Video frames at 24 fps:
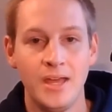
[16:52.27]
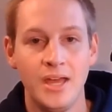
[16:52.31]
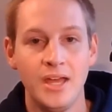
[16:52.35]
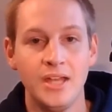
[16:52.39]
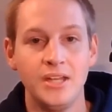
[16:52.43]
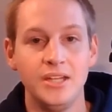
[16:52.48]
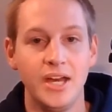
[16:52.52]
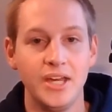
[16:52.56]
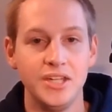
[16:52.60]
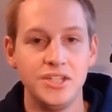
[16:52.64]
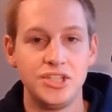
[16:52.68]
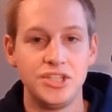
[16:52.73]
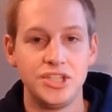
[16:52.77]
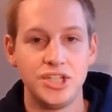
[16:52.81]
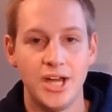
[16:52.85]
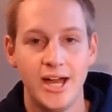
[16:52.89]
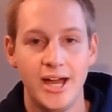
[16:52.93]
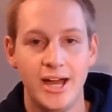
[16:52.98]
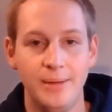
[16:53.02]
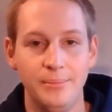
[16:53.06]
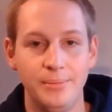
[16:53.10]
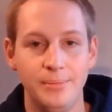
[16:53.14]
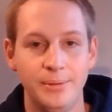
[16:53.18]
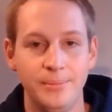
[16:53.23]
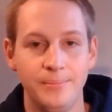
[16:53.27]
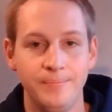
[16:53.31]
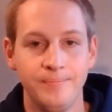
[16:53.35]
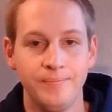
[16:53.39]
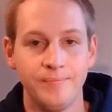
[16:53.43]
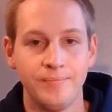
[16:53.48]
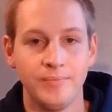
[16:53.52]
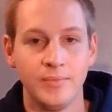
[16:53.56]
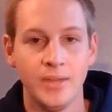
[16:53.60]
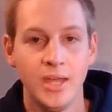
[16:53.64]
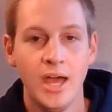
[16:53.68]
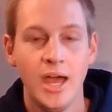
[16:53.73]
Nice job.
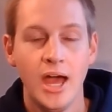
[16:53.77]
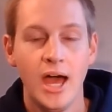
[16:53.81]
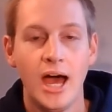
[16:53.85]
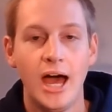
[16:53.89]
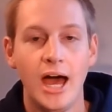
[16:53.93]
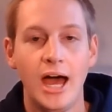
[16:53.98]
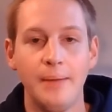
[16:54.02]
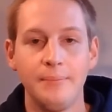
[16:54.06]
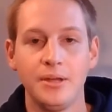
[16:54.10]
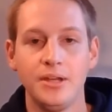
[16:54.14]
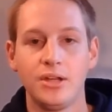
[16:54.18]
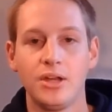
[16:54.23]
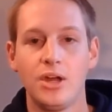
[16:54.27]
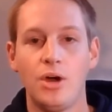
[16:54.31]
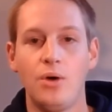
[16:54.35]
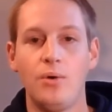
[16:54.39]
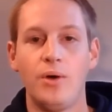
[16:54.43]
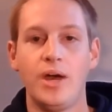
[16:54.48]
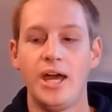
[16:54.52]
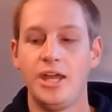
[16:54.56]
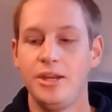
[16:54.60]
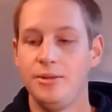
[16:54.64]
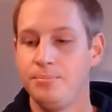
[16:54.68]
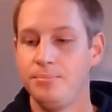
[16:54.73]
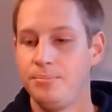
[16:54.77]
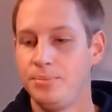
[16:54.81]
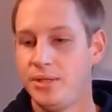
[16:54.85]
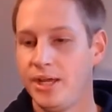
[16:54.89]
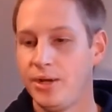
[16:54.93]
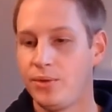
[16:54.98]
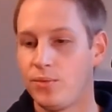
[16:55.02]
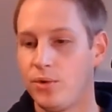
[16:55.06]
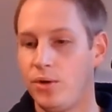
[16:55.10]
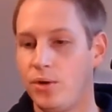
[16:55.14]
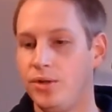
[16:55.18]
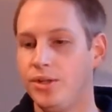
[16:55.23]
I'm going to go ahead and play
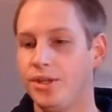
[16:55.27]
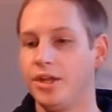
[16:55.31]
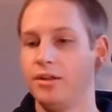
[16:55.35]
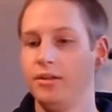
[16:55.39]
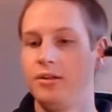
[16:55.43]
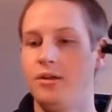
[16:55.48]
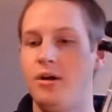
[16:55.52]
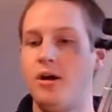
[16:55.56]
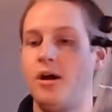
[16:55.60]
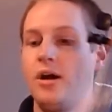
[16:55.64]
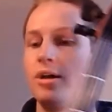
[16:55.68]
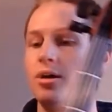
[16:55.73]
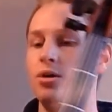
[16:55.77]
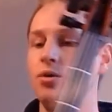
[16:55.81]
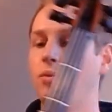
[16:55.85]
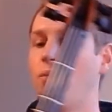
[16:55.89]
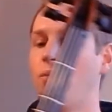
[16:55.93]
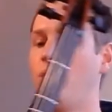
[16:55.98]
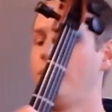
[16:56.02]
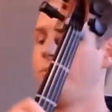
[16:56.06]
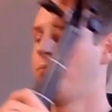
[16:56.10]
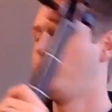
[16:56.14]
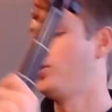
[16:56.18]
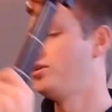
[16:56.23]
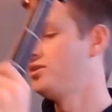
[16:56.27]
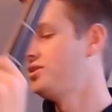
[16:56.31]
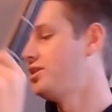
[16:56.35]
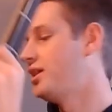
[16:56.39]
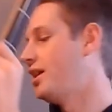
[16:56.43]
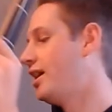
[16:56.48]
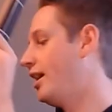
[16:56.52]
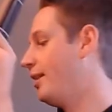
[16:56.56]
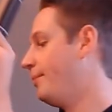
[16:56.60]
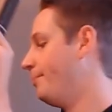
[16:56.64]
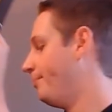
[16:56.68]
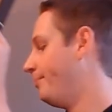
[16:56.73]
Rolling Along one more
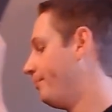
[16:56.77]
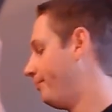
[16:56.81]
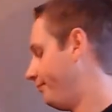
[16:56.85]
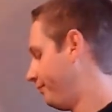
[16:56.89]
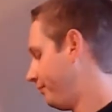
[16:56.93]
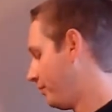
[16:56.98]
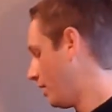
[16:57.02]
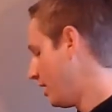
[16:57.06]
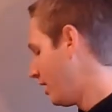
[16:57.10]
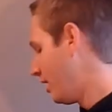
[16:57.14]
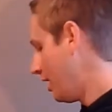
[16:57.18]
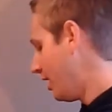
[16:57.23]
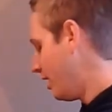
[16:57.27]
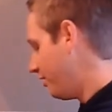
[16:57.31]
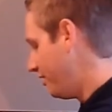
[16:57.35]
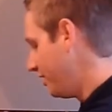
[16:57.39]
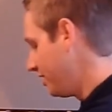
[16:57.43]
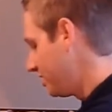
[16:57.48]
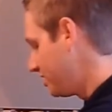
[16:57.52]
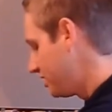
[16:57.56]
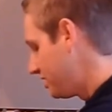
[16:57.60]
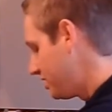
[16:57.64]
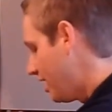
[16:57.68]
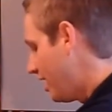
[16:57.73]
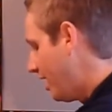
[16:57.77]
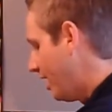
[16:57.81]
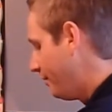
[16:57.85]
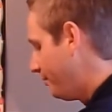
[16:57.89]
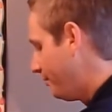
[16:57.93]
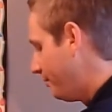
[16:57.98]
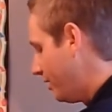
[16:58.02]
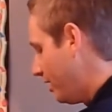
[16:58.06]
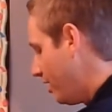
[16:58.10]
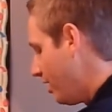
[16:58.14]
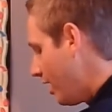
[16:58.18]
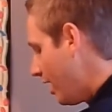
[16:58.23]
time. This time,
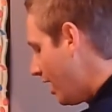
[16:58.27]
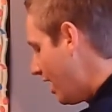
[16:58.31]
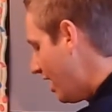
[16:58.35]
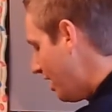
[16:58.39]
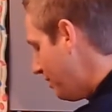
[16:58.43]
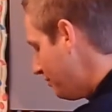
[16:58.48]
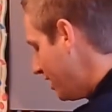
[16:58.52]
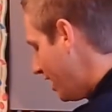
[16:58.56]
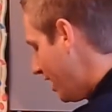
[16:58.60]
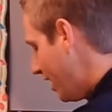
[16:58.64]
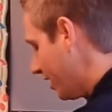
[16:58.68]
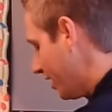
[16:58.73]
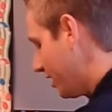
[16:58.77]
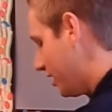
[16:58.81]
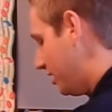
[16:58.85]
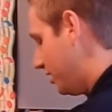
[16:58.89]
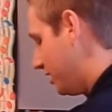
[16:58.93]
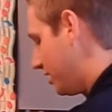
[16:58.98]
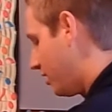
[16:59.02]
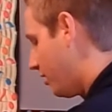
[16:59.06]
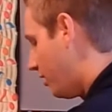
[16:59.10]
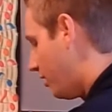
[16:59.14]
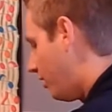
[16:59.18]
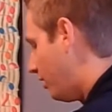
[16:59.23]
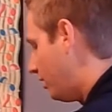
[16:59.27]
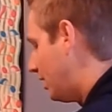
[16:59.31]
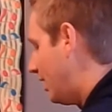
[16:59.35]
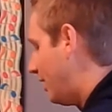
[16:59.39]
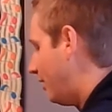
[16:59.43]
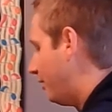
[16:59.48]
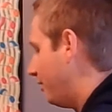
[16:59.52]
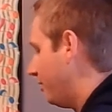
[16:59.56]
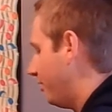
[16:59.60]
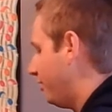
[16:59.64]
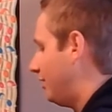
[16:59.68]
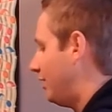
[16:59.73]
I'm not going to call
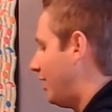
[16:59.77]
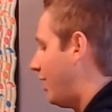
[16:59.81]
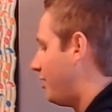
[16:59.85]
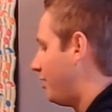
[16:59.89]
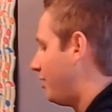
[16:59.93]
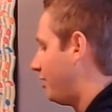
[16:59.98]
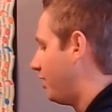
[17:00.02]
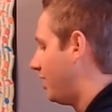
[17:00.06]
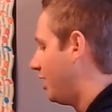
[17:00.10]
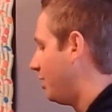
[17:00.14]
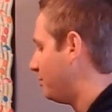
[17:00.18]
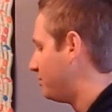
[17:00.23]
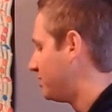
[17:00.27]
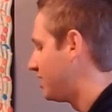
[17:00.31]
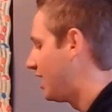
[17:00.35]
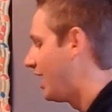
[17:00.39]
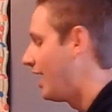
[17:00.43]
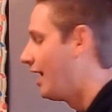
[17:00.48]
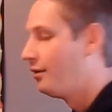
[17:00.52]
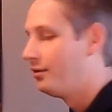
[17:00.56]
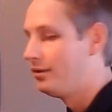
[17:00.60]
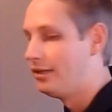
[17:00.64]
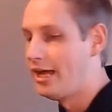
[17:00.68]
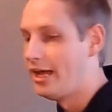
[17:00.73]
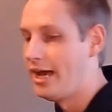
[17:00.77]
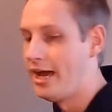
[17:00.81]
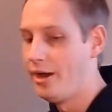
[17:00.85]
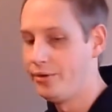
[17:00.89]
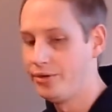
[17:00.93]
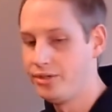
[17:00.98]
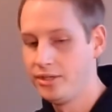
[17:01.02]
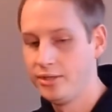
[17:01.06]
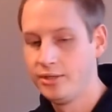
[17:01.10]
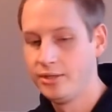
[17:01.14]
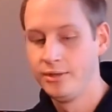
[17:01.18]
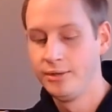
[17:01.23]
out the letter names out
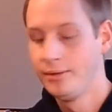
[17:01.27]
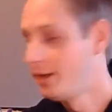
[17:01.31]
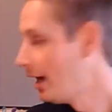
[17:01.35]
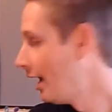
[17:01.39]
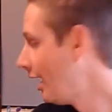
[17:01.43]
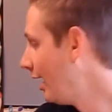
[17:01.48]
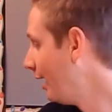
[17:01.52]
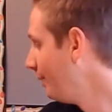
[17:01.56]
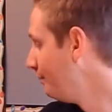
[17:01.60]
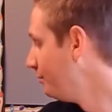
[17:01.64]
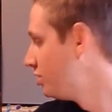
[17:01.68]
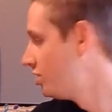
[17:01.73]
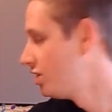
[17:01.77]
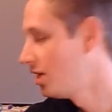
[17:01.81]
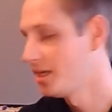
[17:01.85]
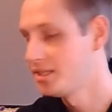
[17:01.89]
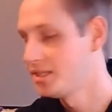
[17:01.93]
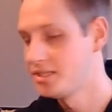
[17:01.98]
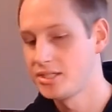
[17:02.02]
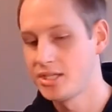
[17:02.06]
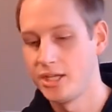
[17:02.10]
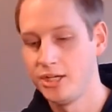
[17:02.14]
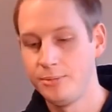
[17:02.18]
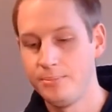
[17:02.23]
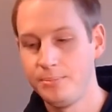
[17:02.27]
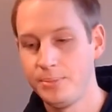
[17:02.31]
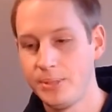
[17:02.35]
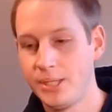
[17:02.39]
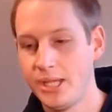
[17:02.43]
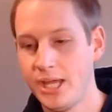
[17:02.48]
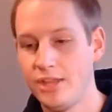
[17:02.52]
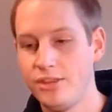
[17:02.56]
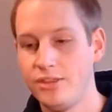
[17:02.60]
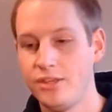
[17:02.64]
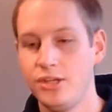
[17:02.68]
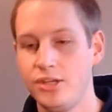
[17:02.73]
loud. I'm just going to
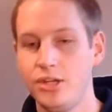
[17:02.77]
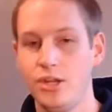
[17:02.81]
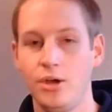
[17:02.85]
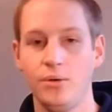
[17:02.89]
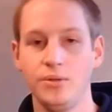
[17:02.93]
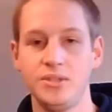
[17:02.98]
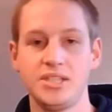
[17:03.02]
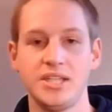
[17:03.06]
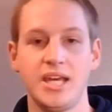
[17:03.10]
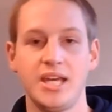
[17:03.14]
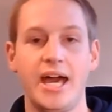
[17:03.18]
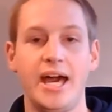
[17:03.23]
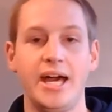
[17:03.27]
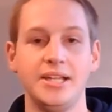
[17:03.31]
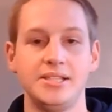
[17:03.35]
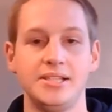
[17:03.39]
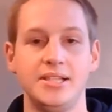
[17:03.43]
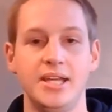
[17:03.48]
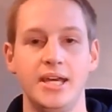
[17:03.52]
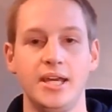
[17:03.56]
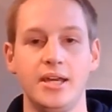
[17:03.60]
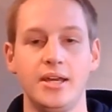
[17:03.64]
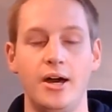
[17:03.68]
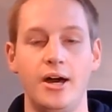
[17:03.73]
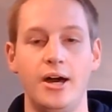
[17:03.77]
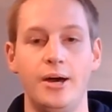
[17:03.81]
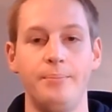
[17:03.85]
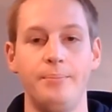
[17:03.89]
play the notes as they come.